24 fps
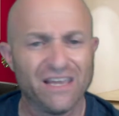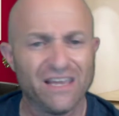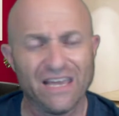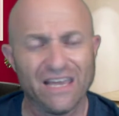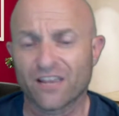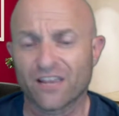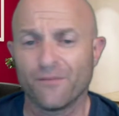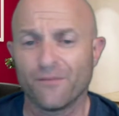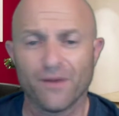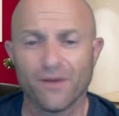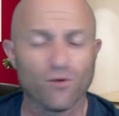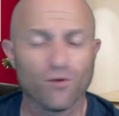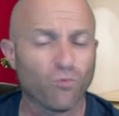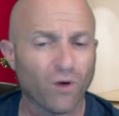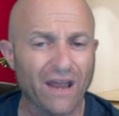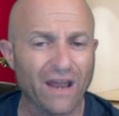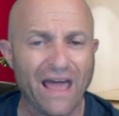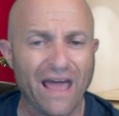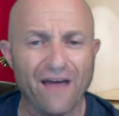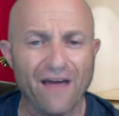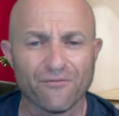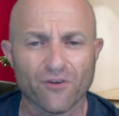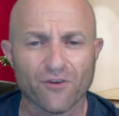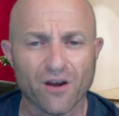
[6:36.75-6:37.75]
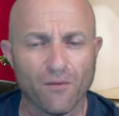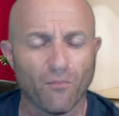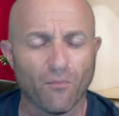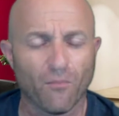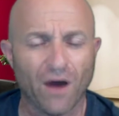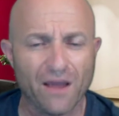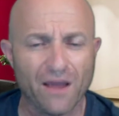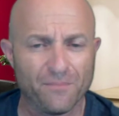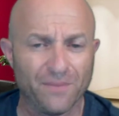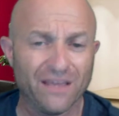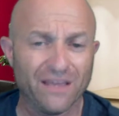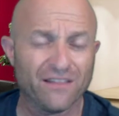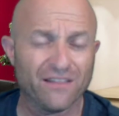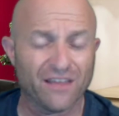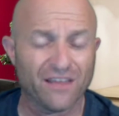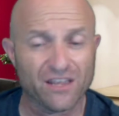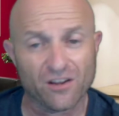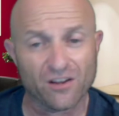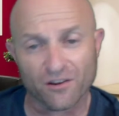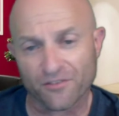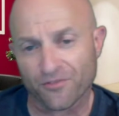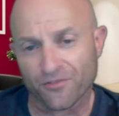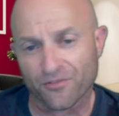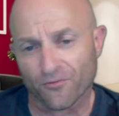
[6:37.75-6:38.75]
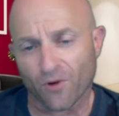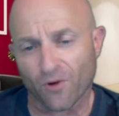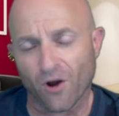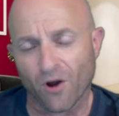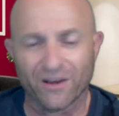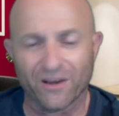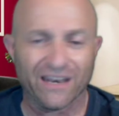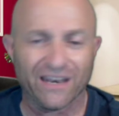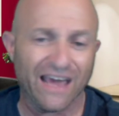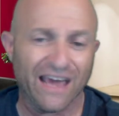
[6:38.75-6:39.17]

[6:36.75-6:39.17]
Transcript: It could be whatever it might be that you're throwing